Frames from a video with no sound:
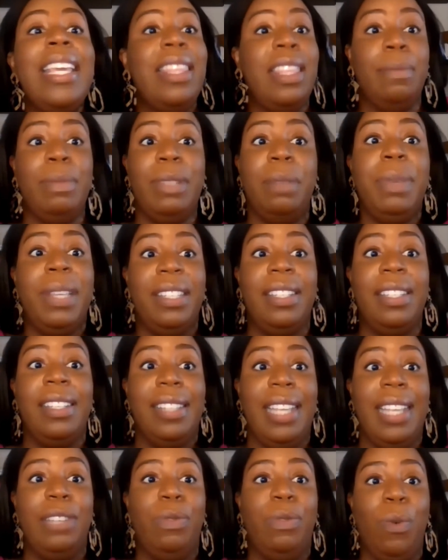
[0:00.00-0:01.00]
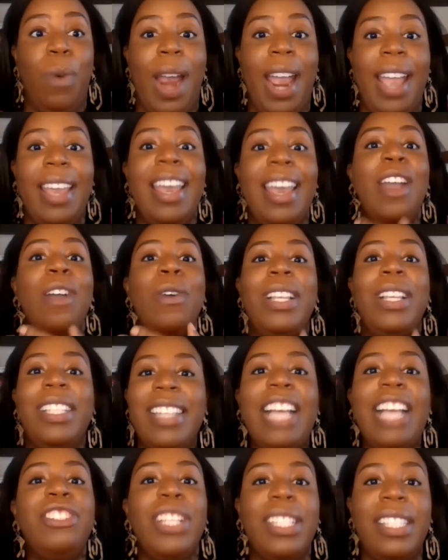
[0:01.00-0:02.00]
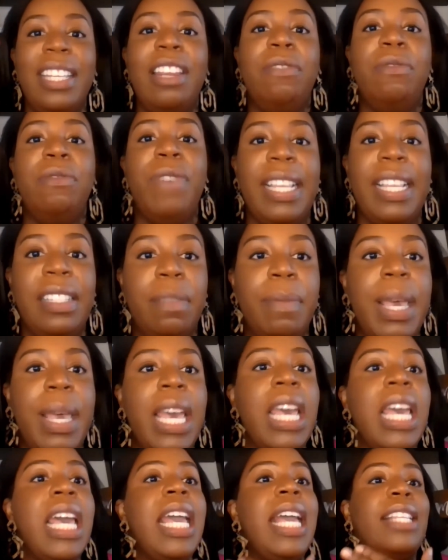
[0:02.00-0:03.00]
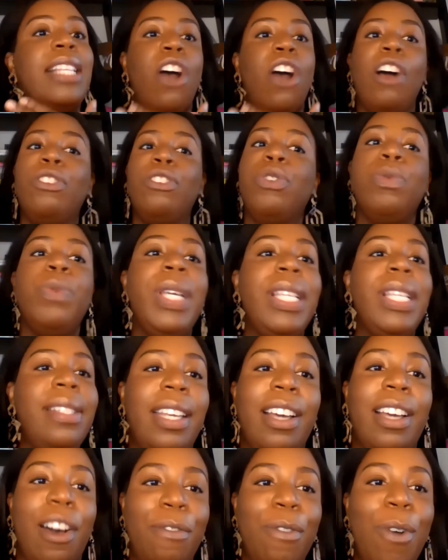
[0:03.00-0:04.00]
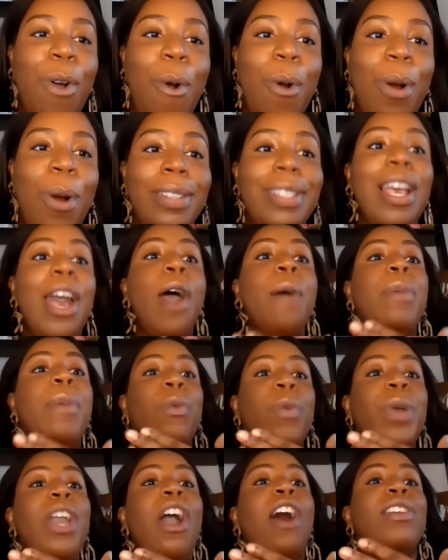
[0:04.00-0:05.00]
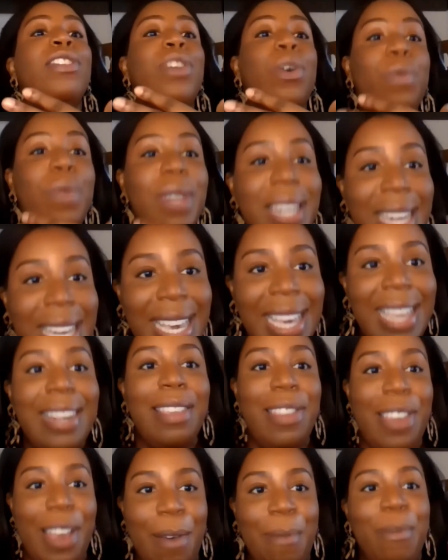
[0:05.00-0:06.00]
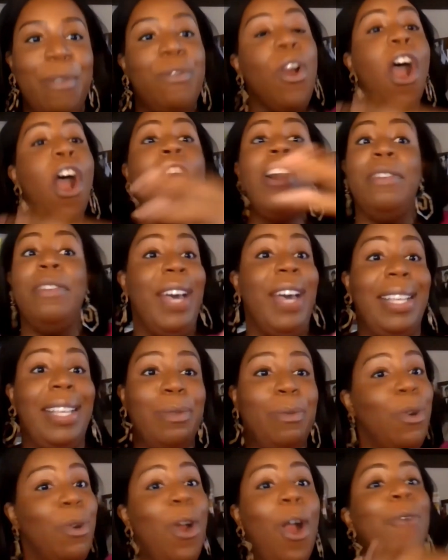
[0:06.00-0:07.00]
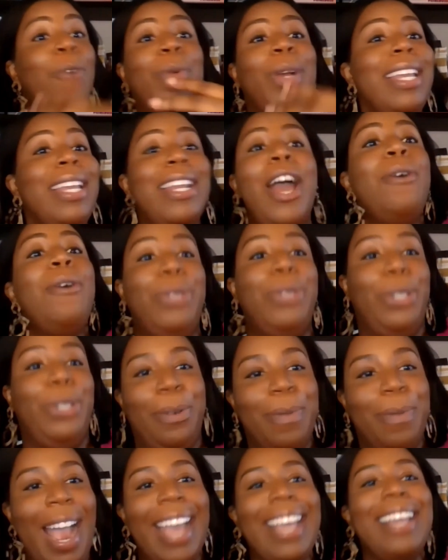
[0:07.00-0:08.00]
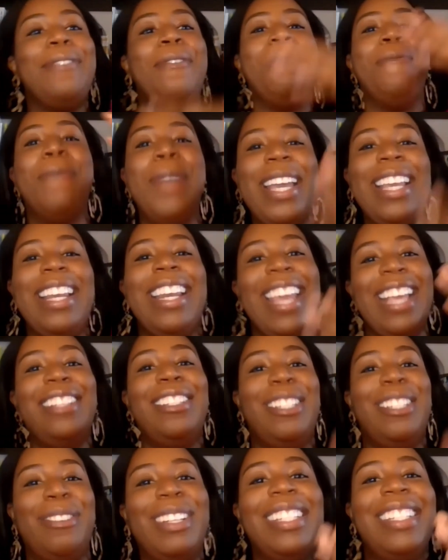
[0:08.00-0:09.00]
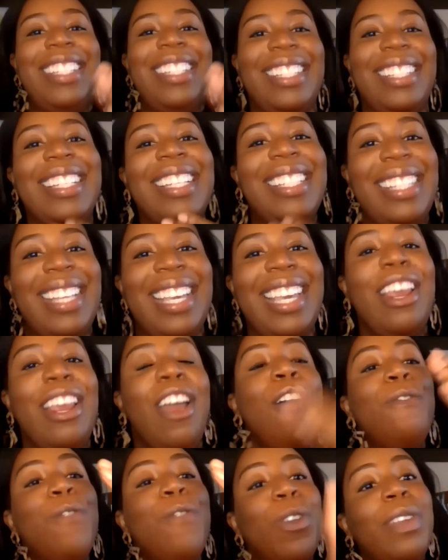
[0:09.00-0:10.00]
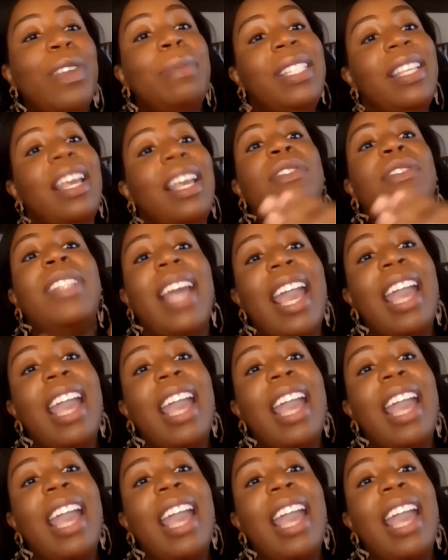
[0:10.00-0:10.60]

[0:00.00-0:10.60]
them to be successful, right? It's not just an investment, it's altruistic, of course, but we also need them for all of us. We're getting older, right? We need students to succeed for themselves